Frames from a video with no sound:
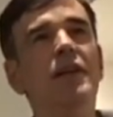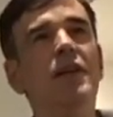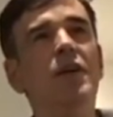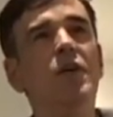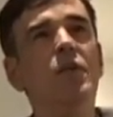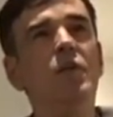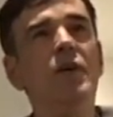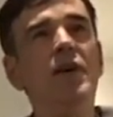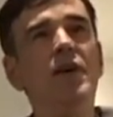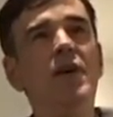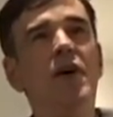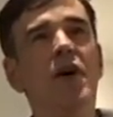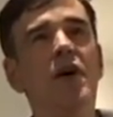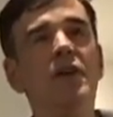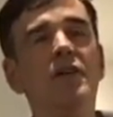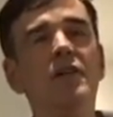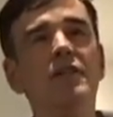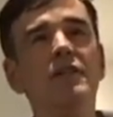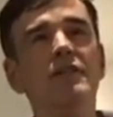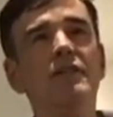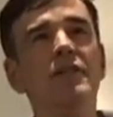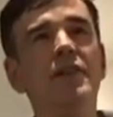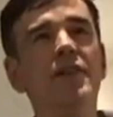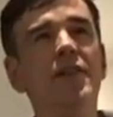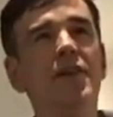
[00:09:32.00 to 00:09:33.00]
We're not,
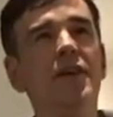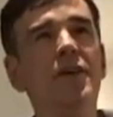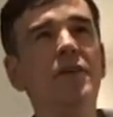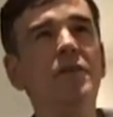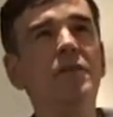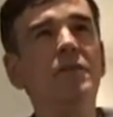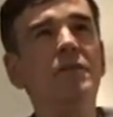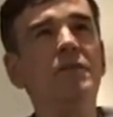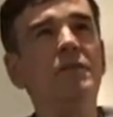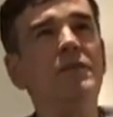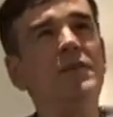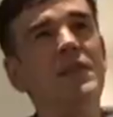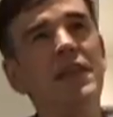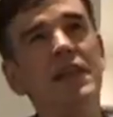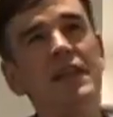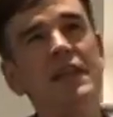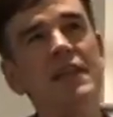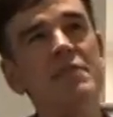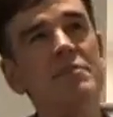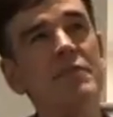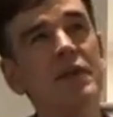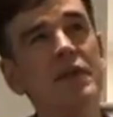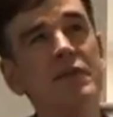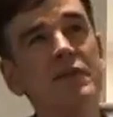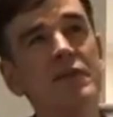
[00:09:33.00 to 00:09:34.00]
telling a
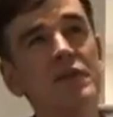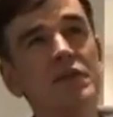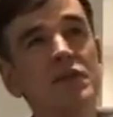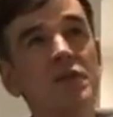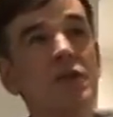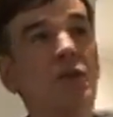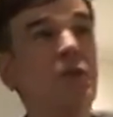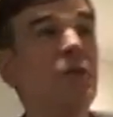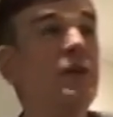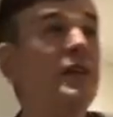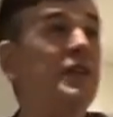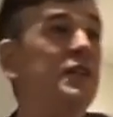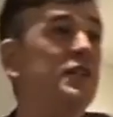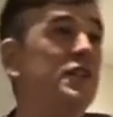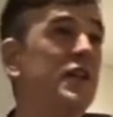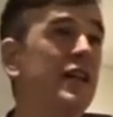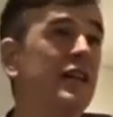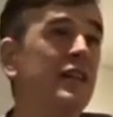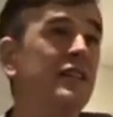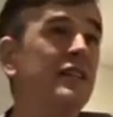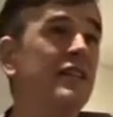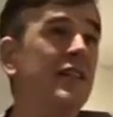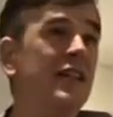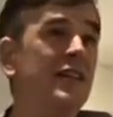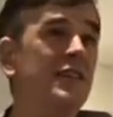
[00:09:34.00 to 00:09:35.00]
bit of a story,
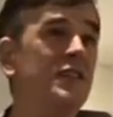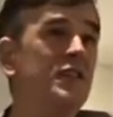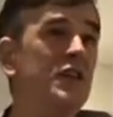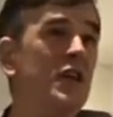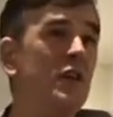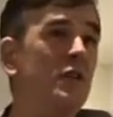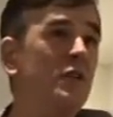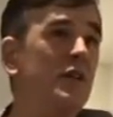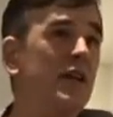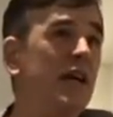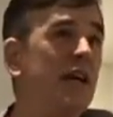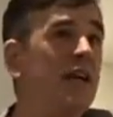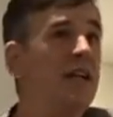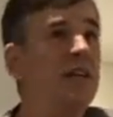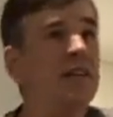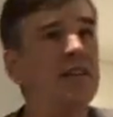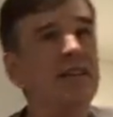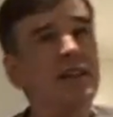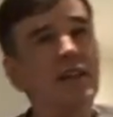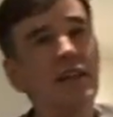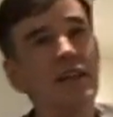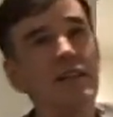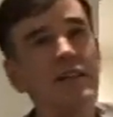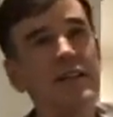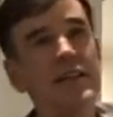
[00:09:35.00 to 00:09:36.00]
checking that it's okay, and
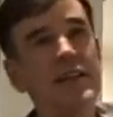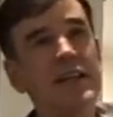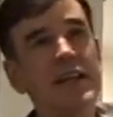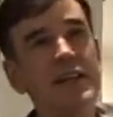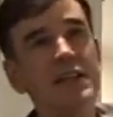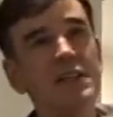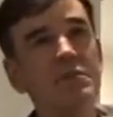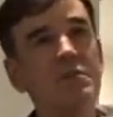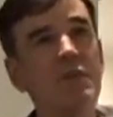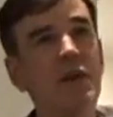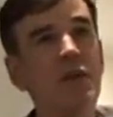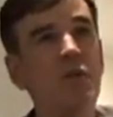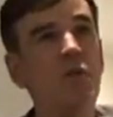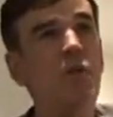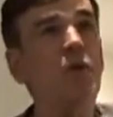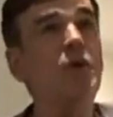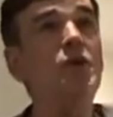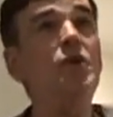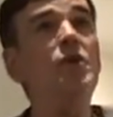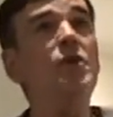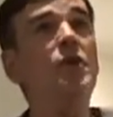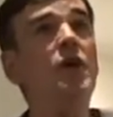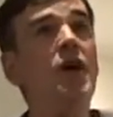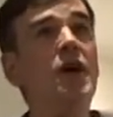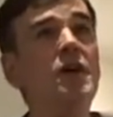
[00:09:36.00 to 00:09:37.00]
telling the next bit. What are
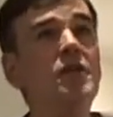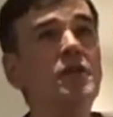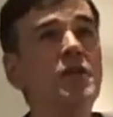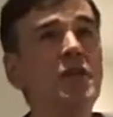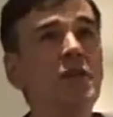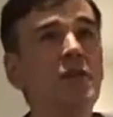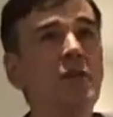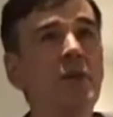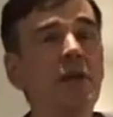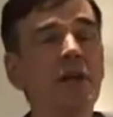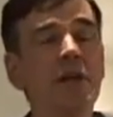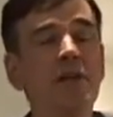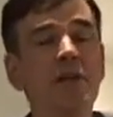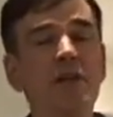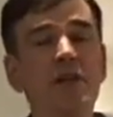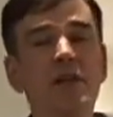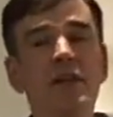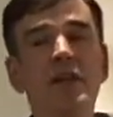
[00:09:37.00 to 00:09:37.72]
you guys doing?